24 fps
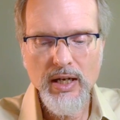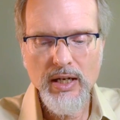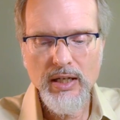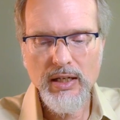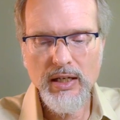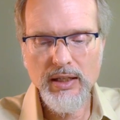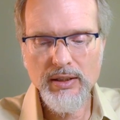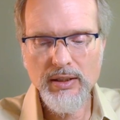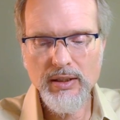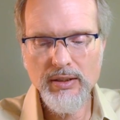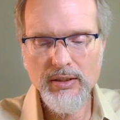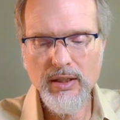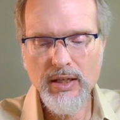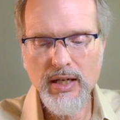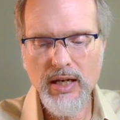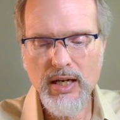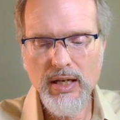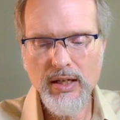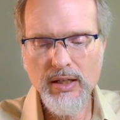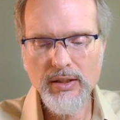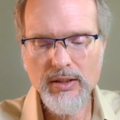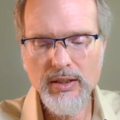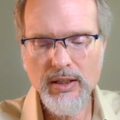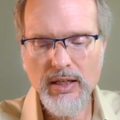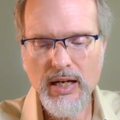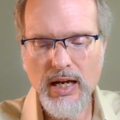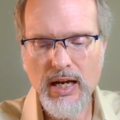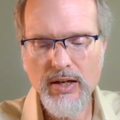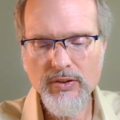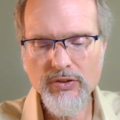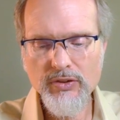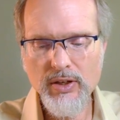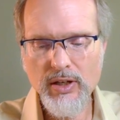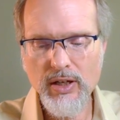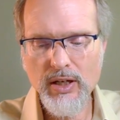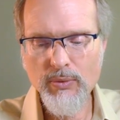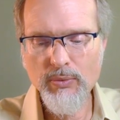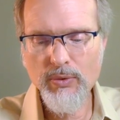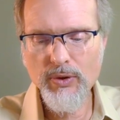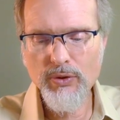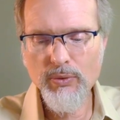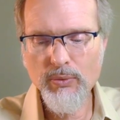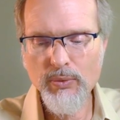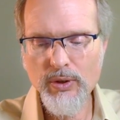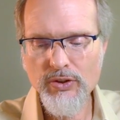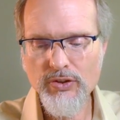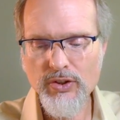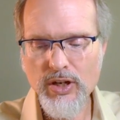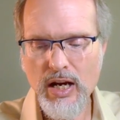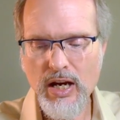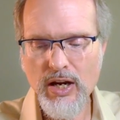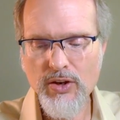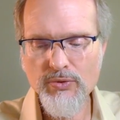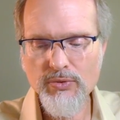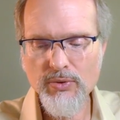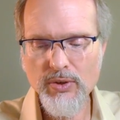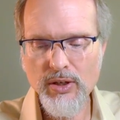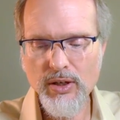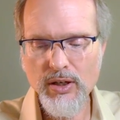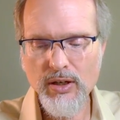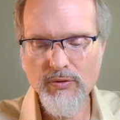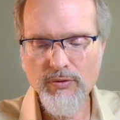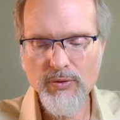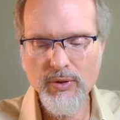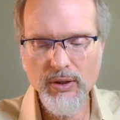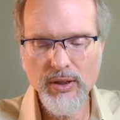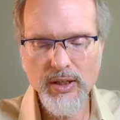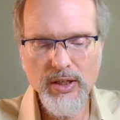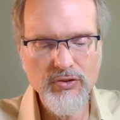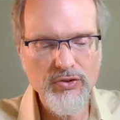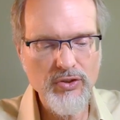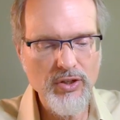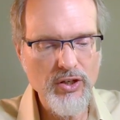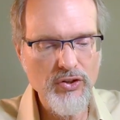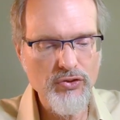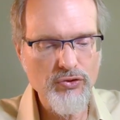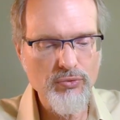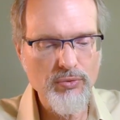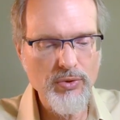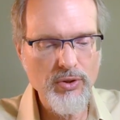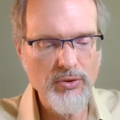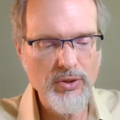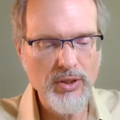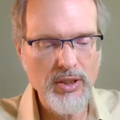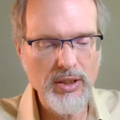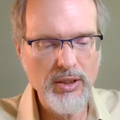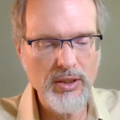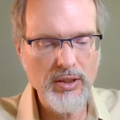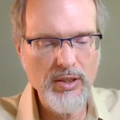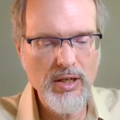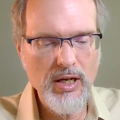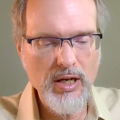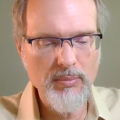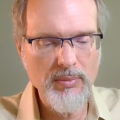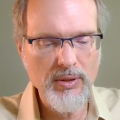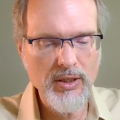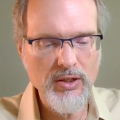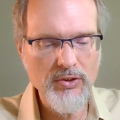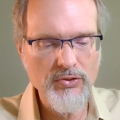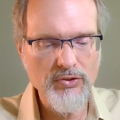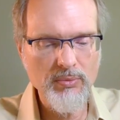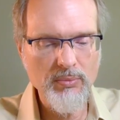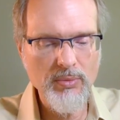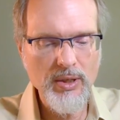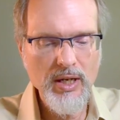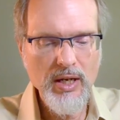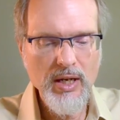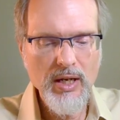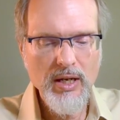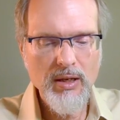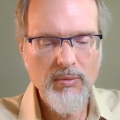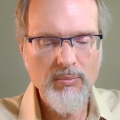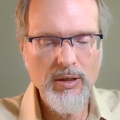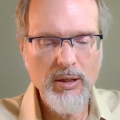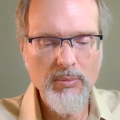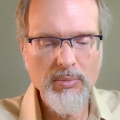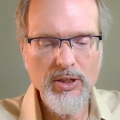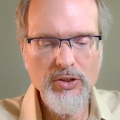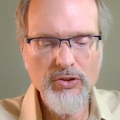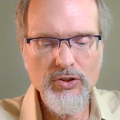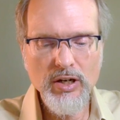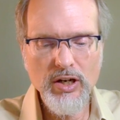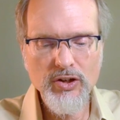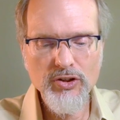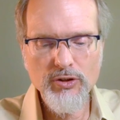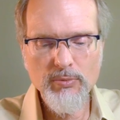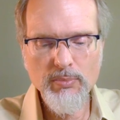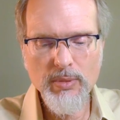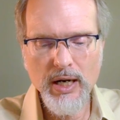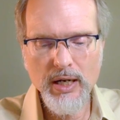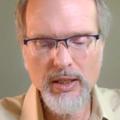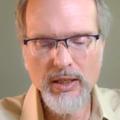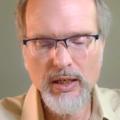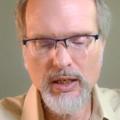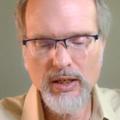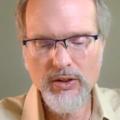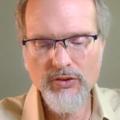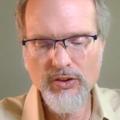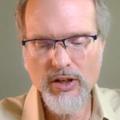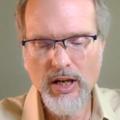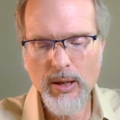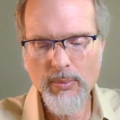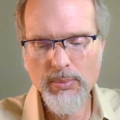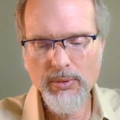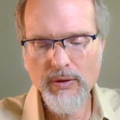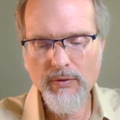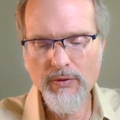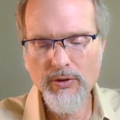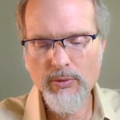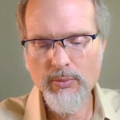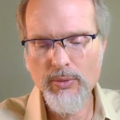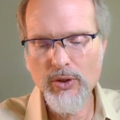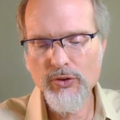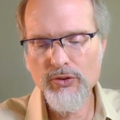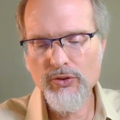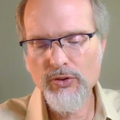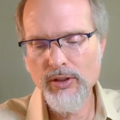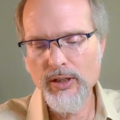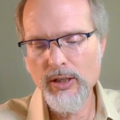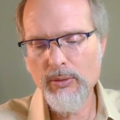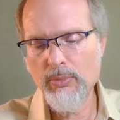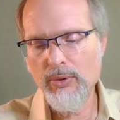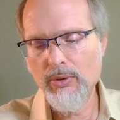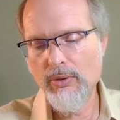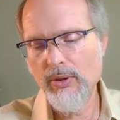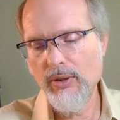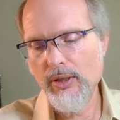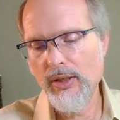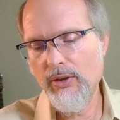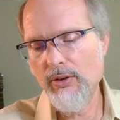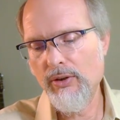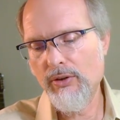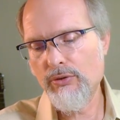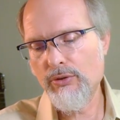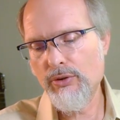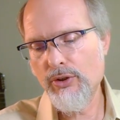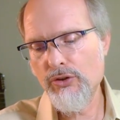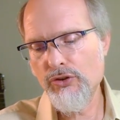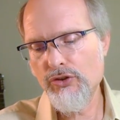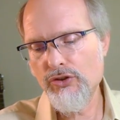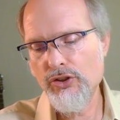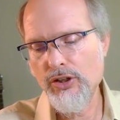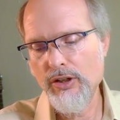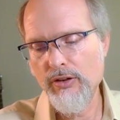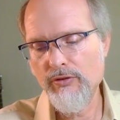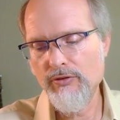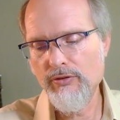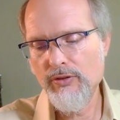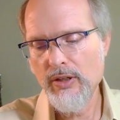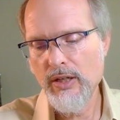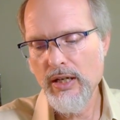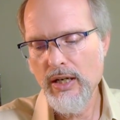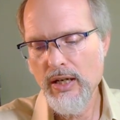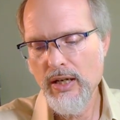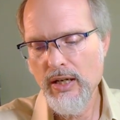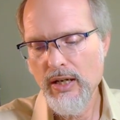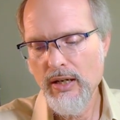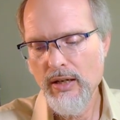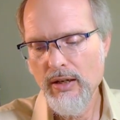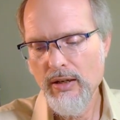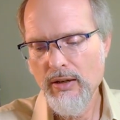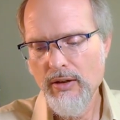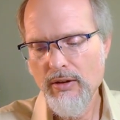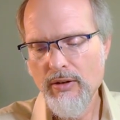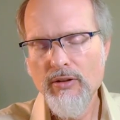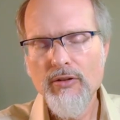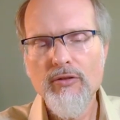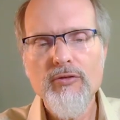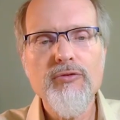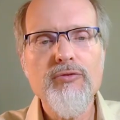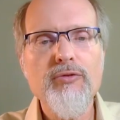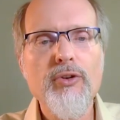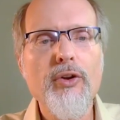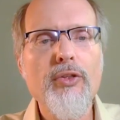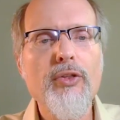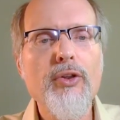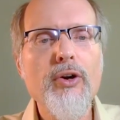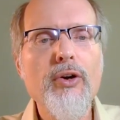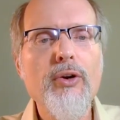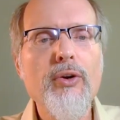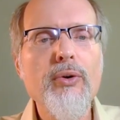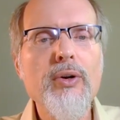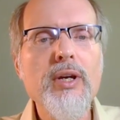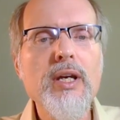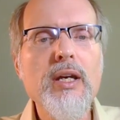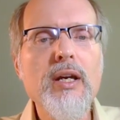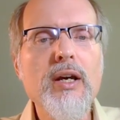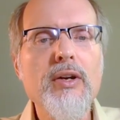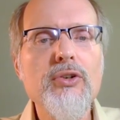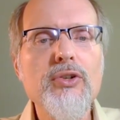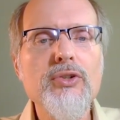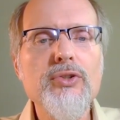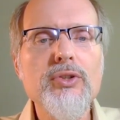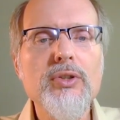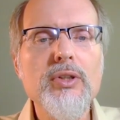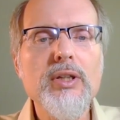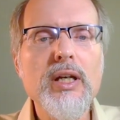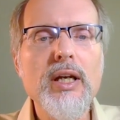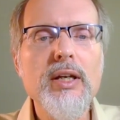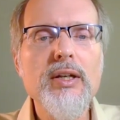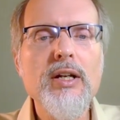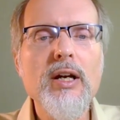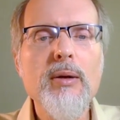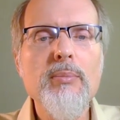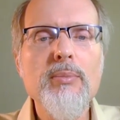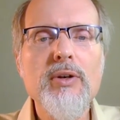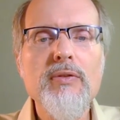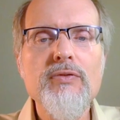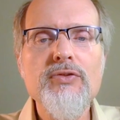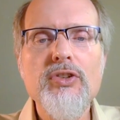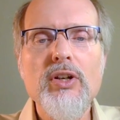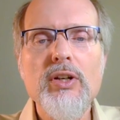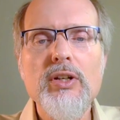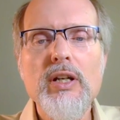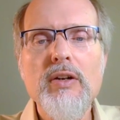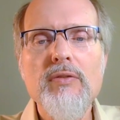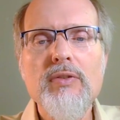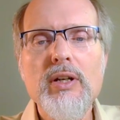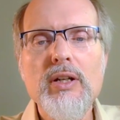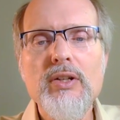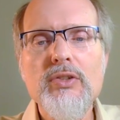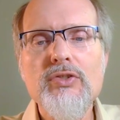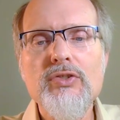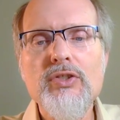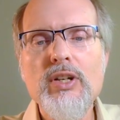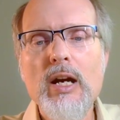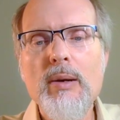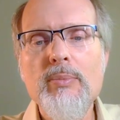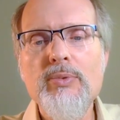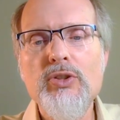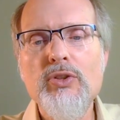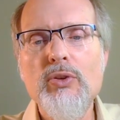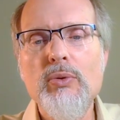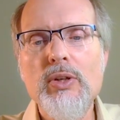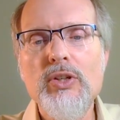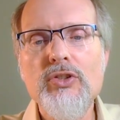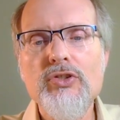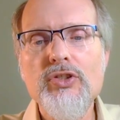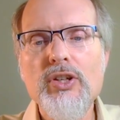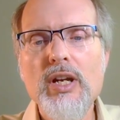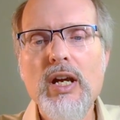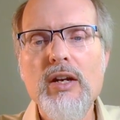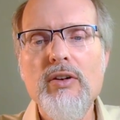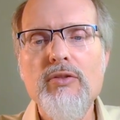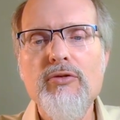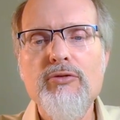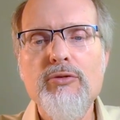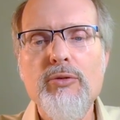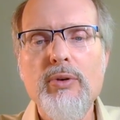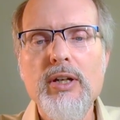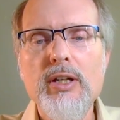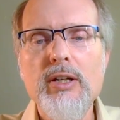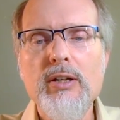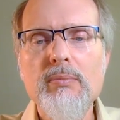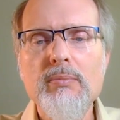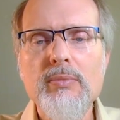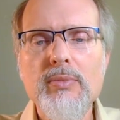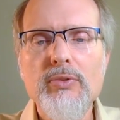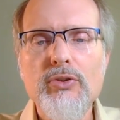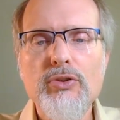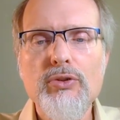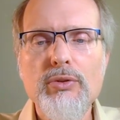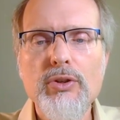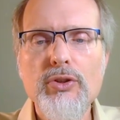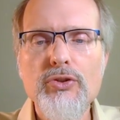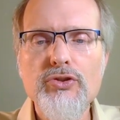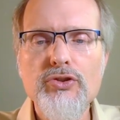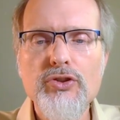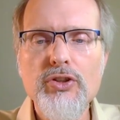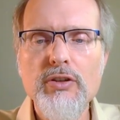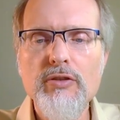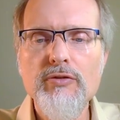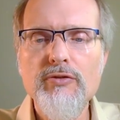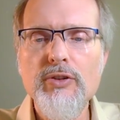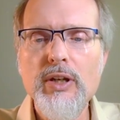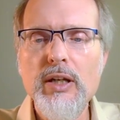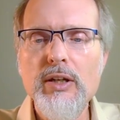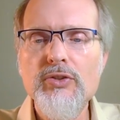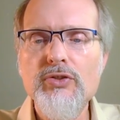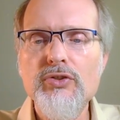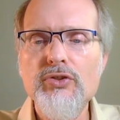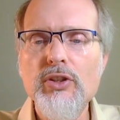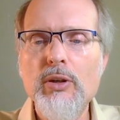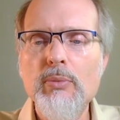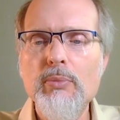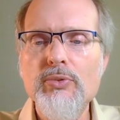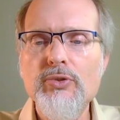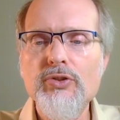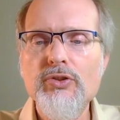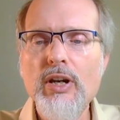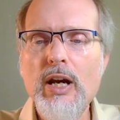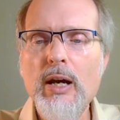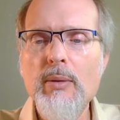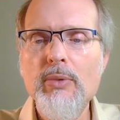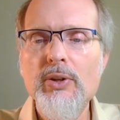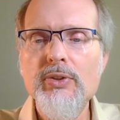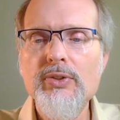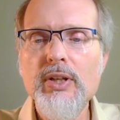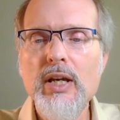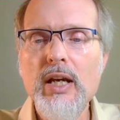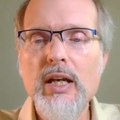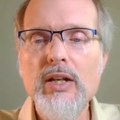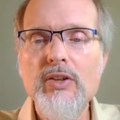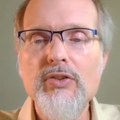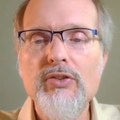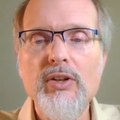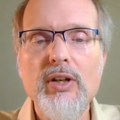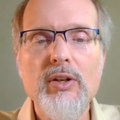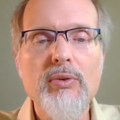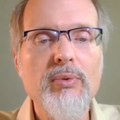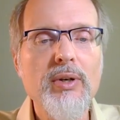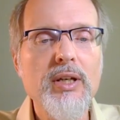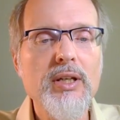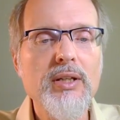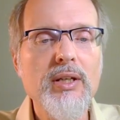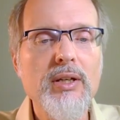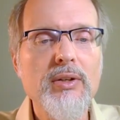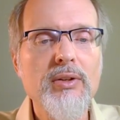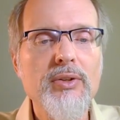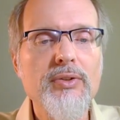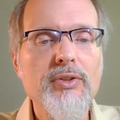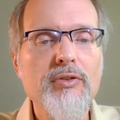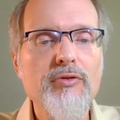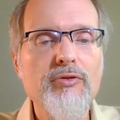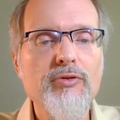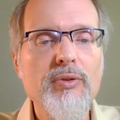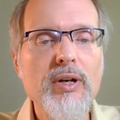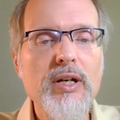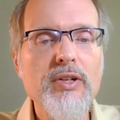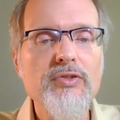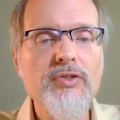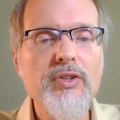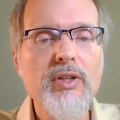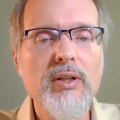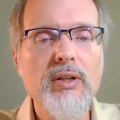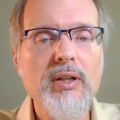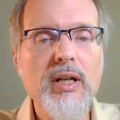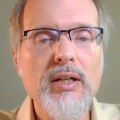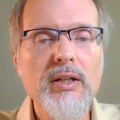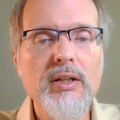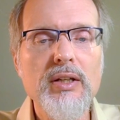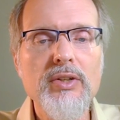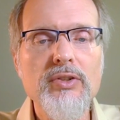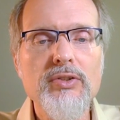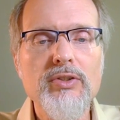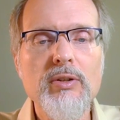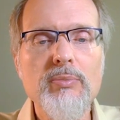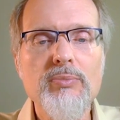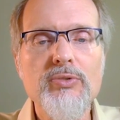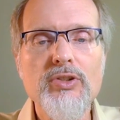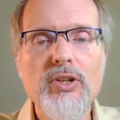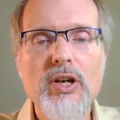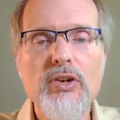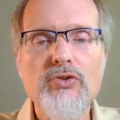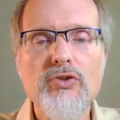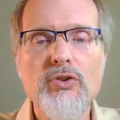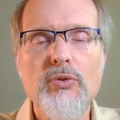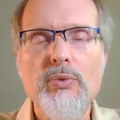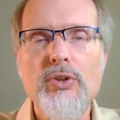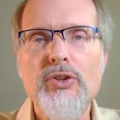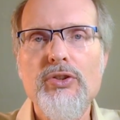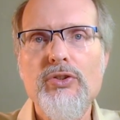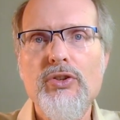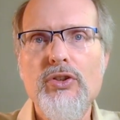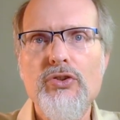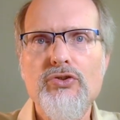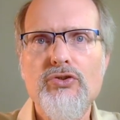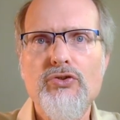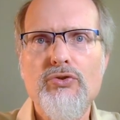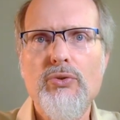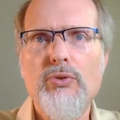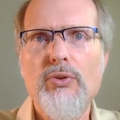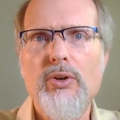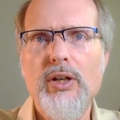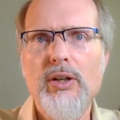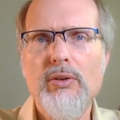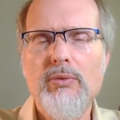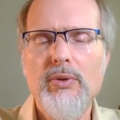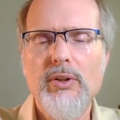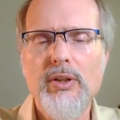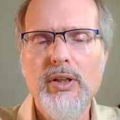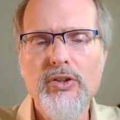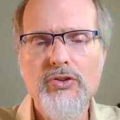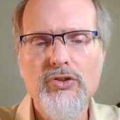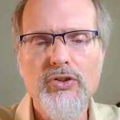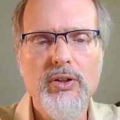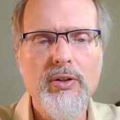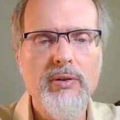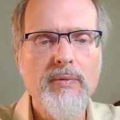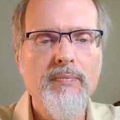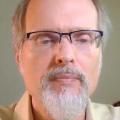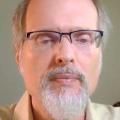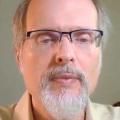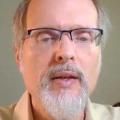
Yet the tenacity with which hatred of religion is rooted in communism may be judged by the example of their most liberal leader, Khrushchev. For though he undertook a number of significant steps to extend freedom, Khrushchev simultaneously rekindled the frenzied Leninist obsession with destroying religion.